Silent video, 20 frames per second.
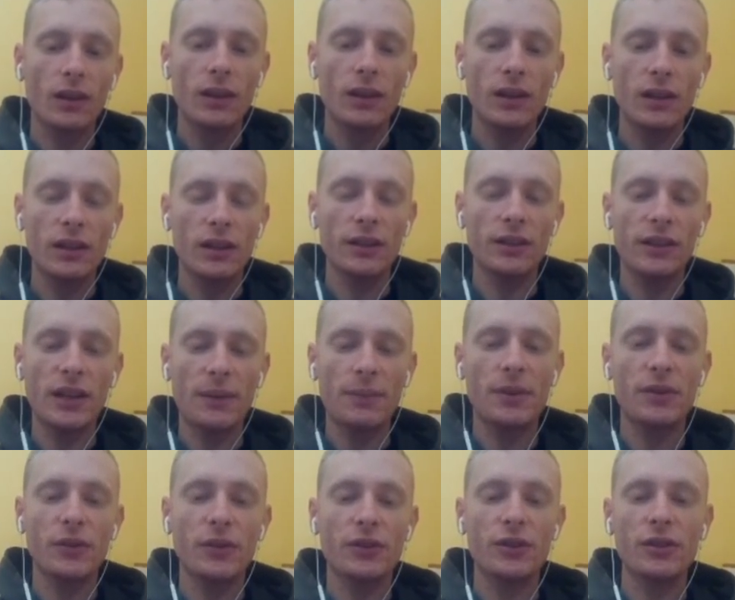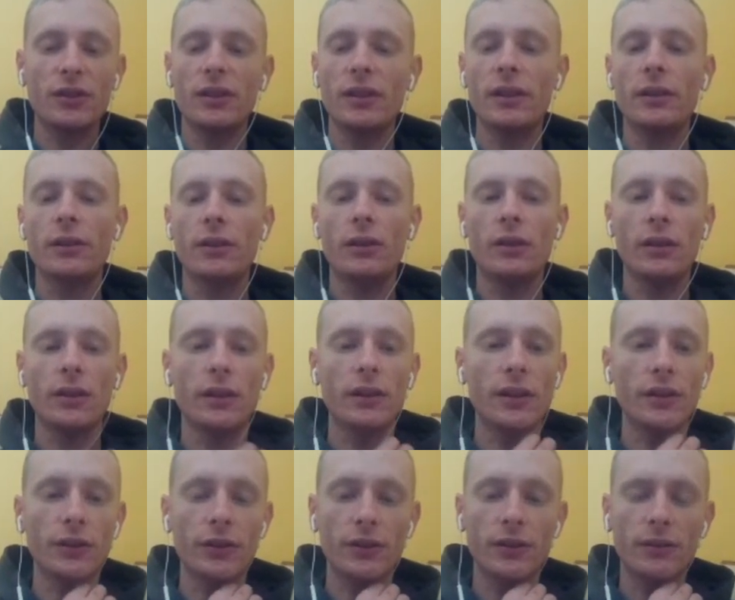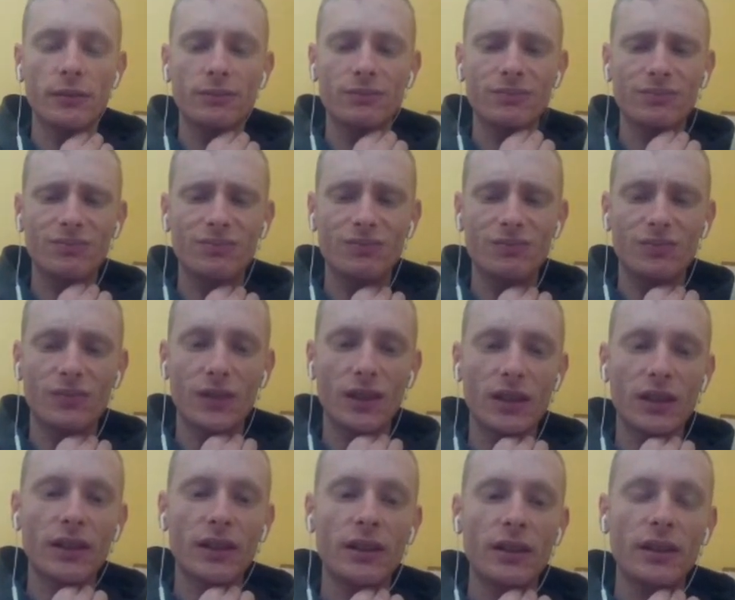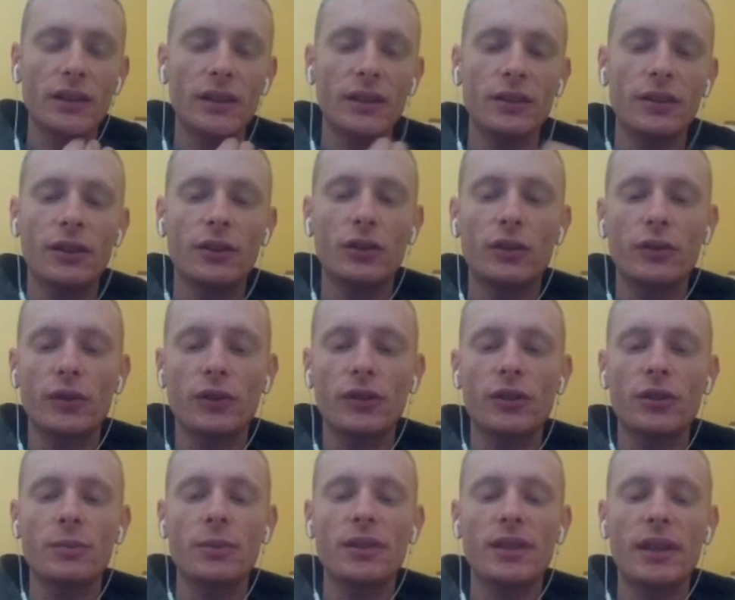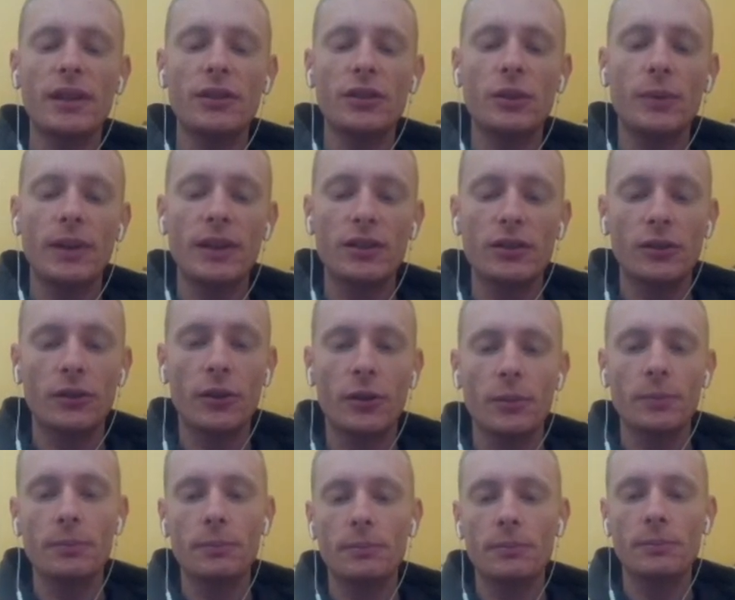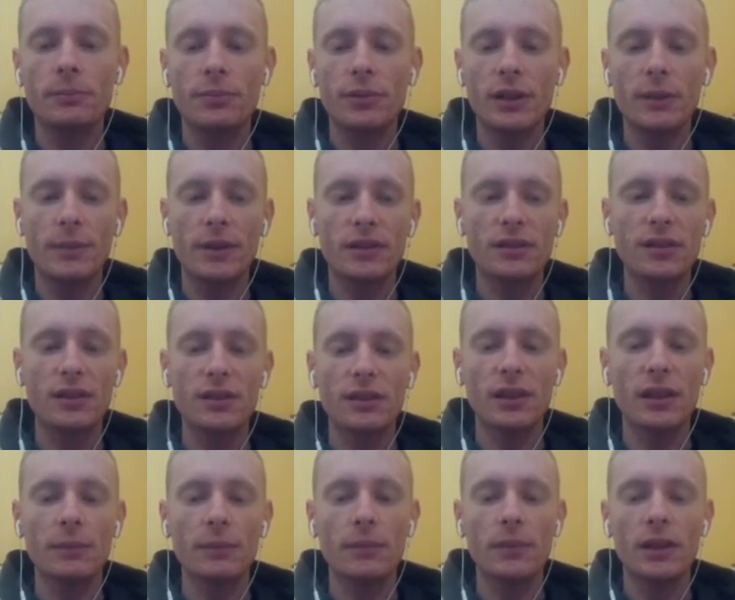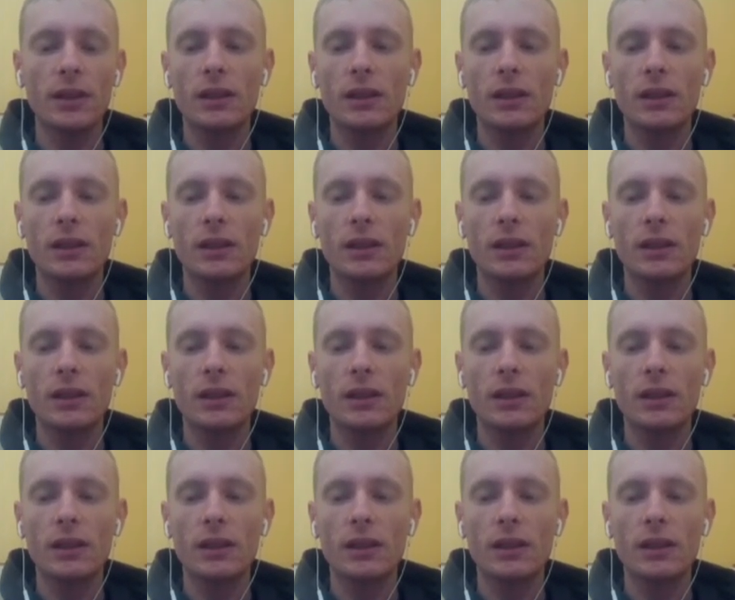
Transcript: Uh, the Japanese version and all the other uh, international versions besides US are pretty much the same,